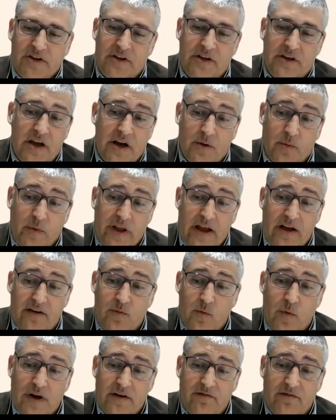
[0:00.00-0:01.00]
Here we
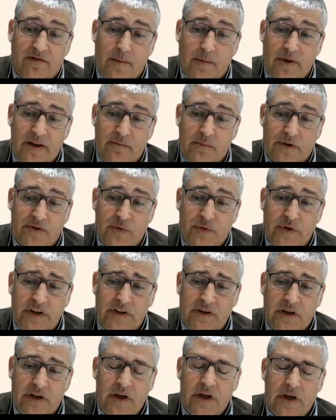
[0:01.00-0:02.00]
have one family in
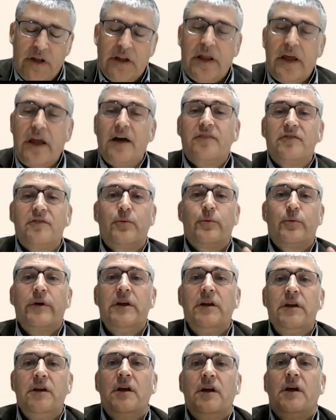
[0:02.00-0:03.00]
Madrid. They have
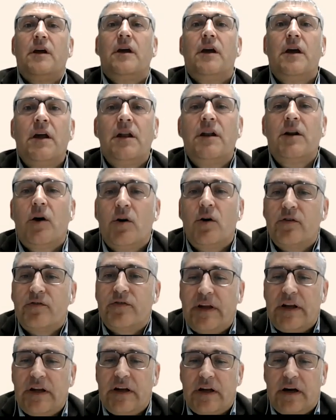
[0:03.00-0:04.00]
3, and all of
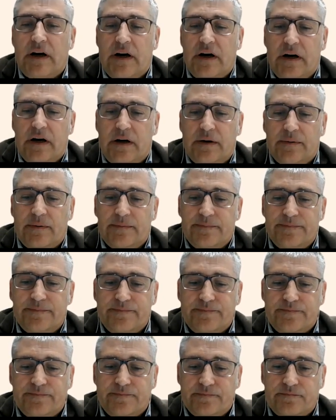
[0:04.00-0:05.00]
them are
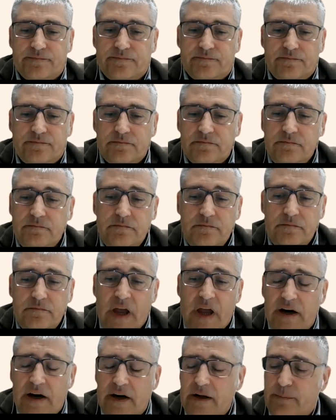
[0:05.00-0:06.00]

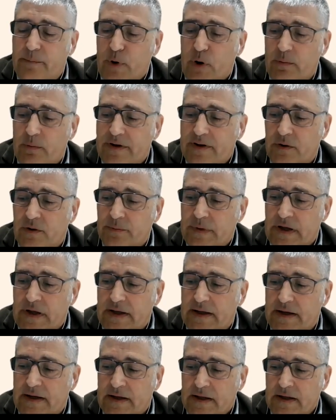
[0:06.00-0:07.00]
a problem. No,
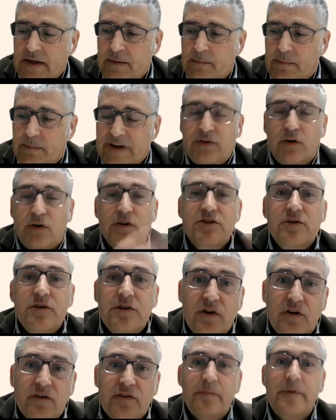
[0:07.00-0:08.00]
but also in
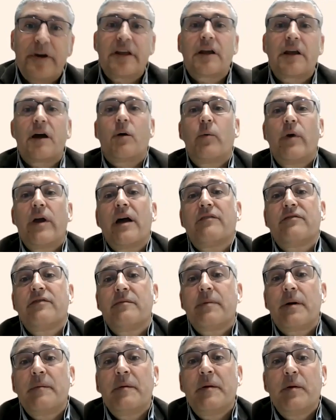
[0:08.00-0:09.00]
North America, we have a
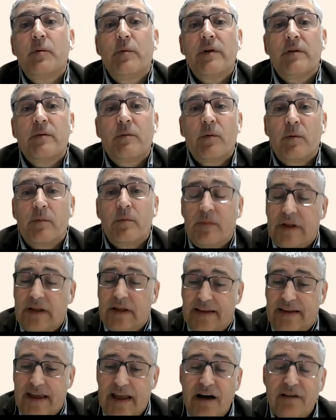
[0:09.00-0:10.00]
family
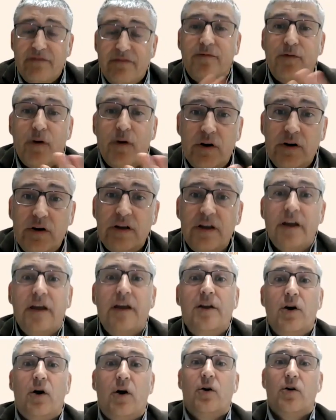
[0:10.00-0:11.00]
that they have 4,
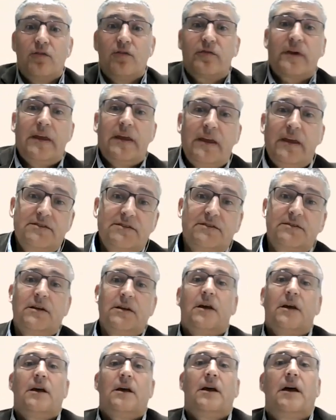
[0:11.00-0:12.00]
and all of kids
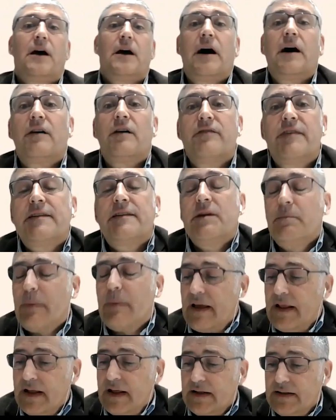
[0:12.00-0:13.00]
are affected
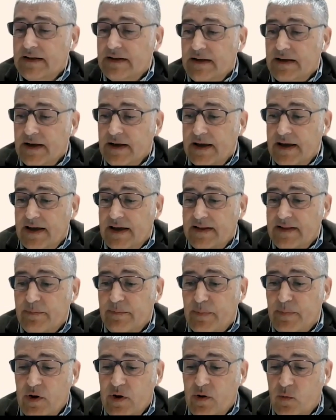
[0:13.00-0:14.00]
by LALD. And the
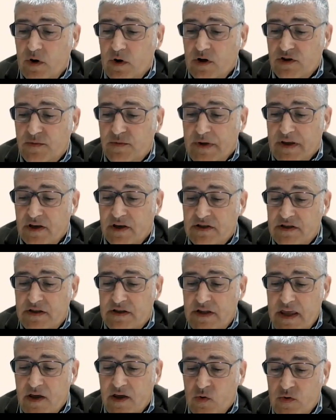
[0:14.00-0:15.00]
point was because
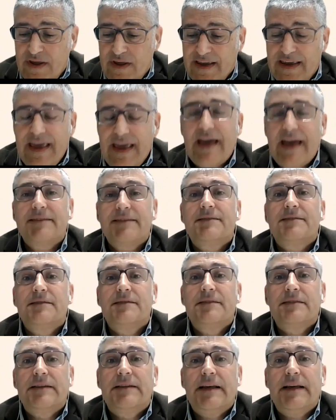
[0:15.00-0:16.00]
they couldn't get
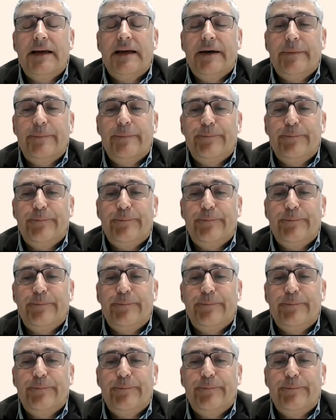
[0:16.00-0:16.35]
the